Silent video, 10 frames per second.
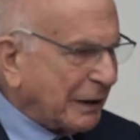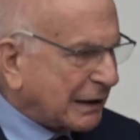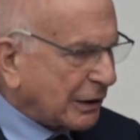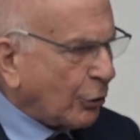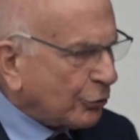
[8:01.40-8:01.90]

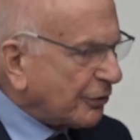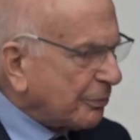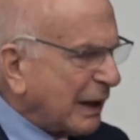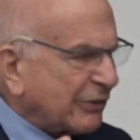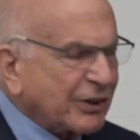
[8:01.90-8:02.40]
very close,
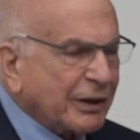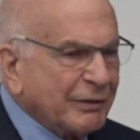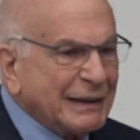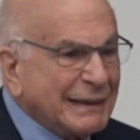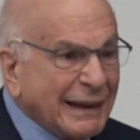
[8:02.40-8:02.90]
the matching
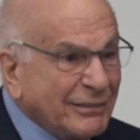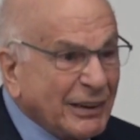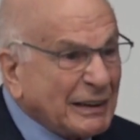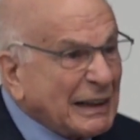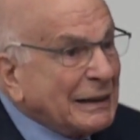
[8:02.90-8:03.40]
of
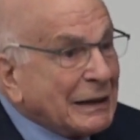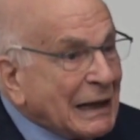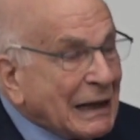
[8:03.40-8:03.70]
intensity.